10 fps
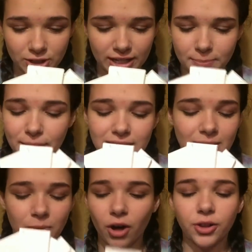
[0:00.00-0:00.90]
I just picked
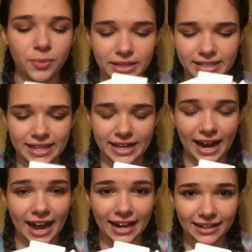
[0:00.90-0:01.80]
up all the ones they
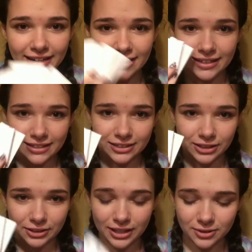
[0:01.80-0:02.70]
had.
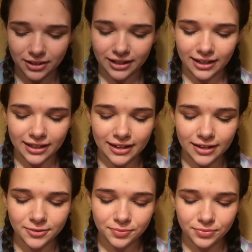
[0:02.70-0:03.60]
So that's what I got
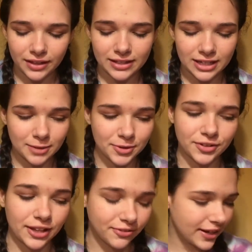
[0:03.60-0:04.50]
there. It's gonna be
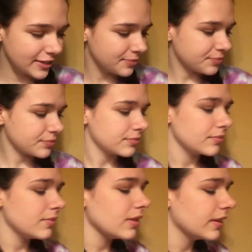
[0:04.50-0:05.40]
really fun.
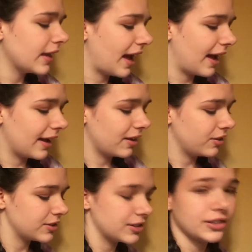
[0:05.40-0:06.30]
I
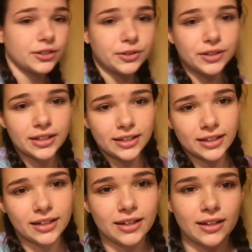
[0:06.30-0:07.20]
also
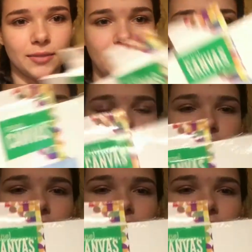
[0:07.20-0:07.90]
managed to